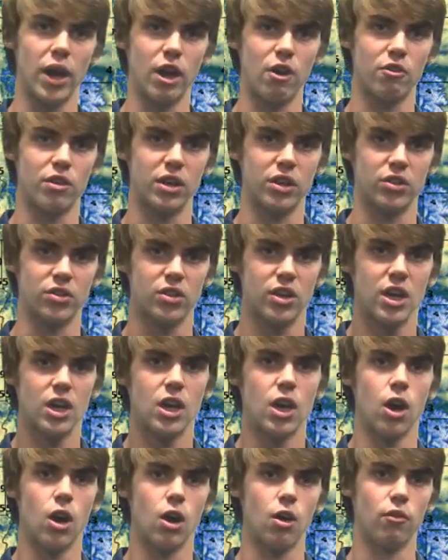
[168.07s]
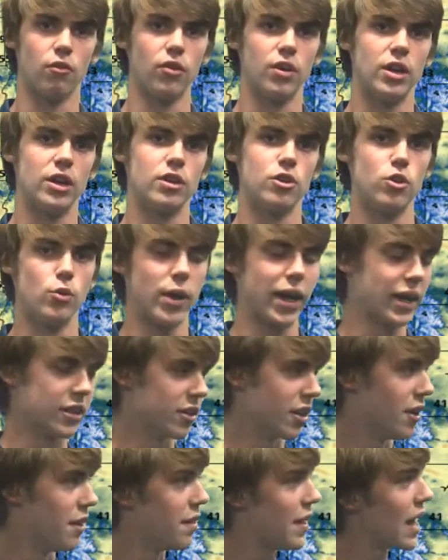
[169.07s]
areas of New
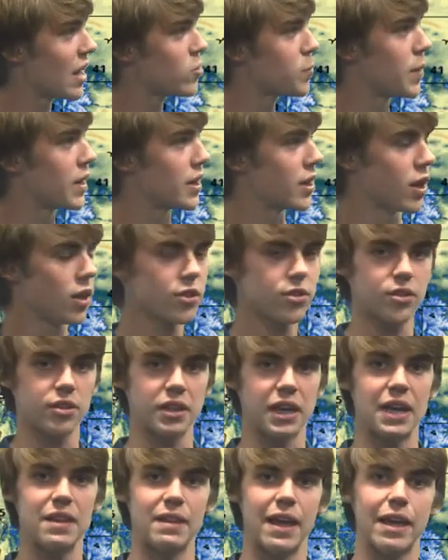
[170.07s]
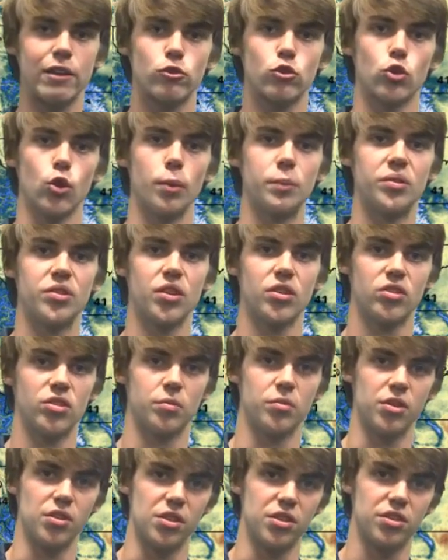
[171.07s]
England, and that's because, again, that storm
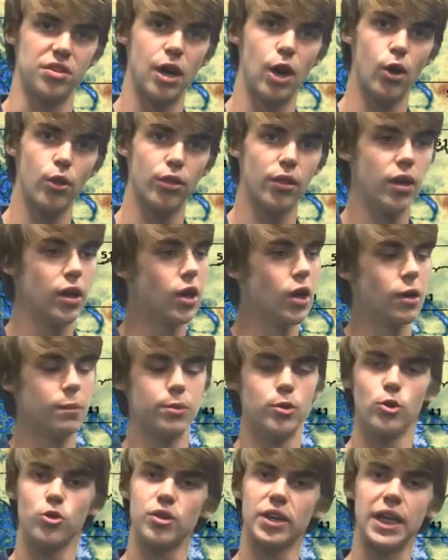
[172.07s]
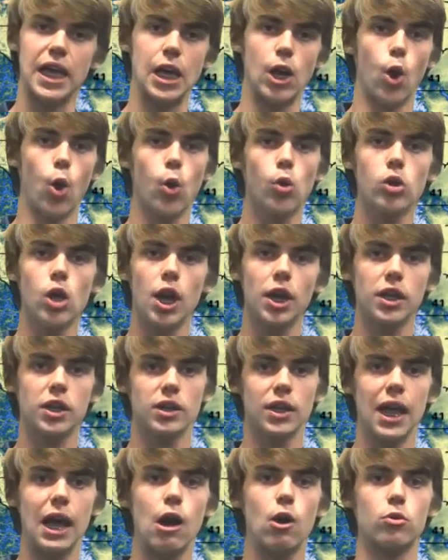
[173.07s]
system to the south producing a whole lot of
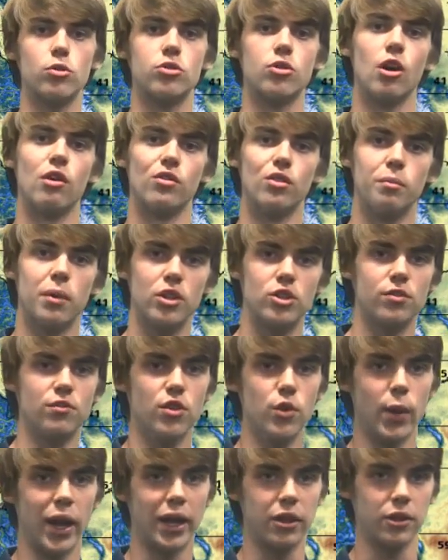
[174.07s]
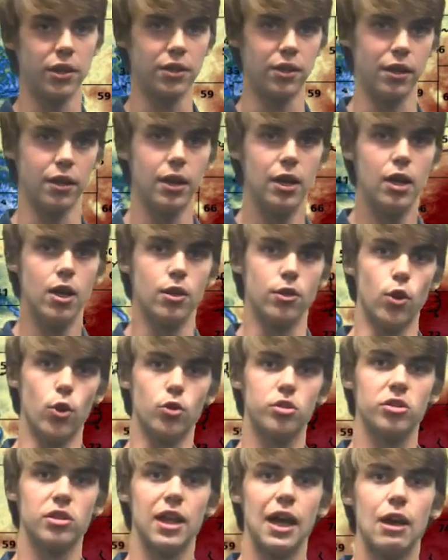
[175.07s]
clouds over much of New England, and
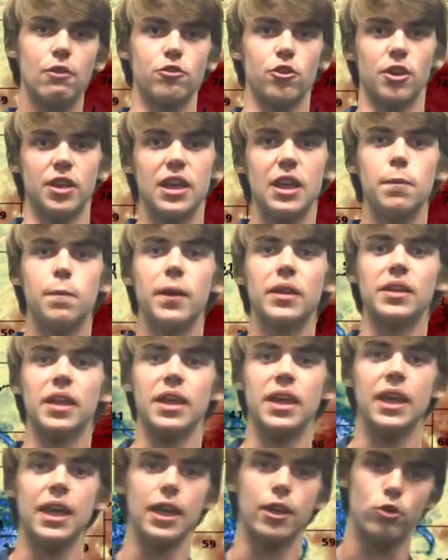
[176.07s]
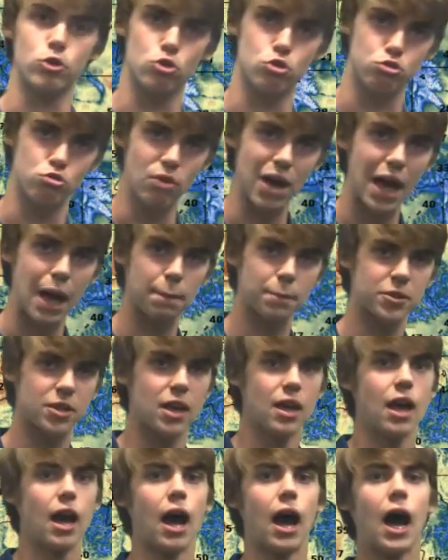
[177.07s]
those clouds are keeping the heat trapped
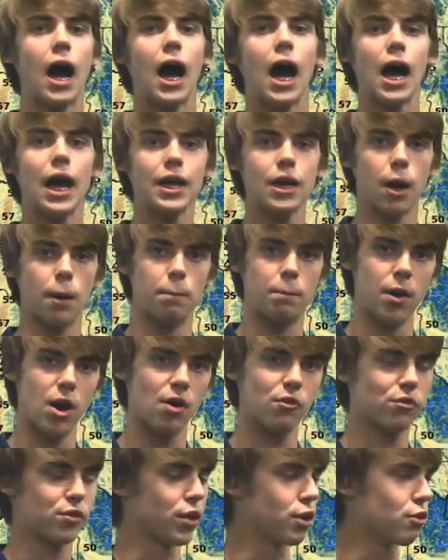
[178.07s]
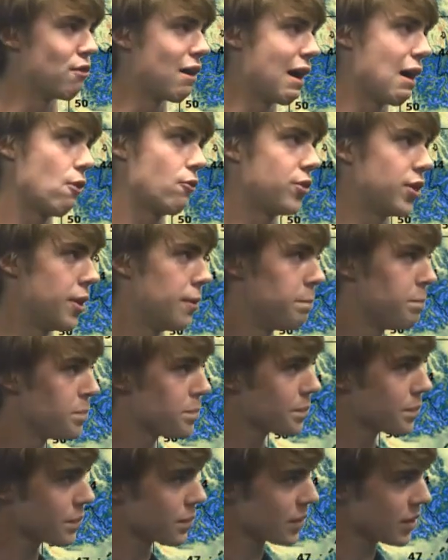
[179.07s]
high above the ground and
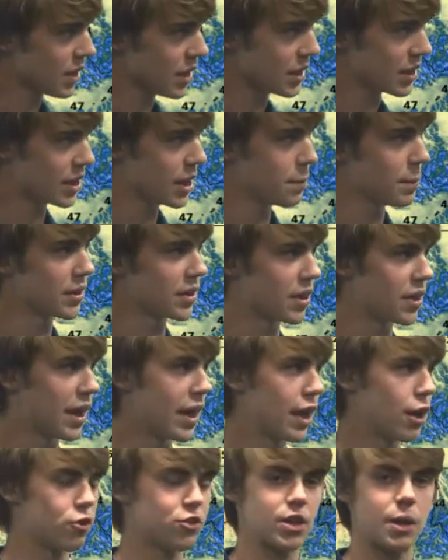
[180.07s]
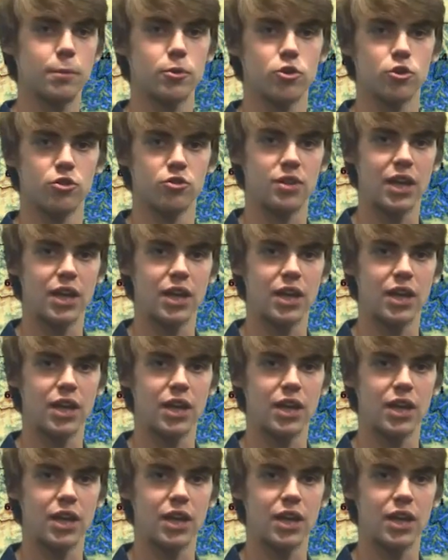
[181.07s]
keeping the air temperatures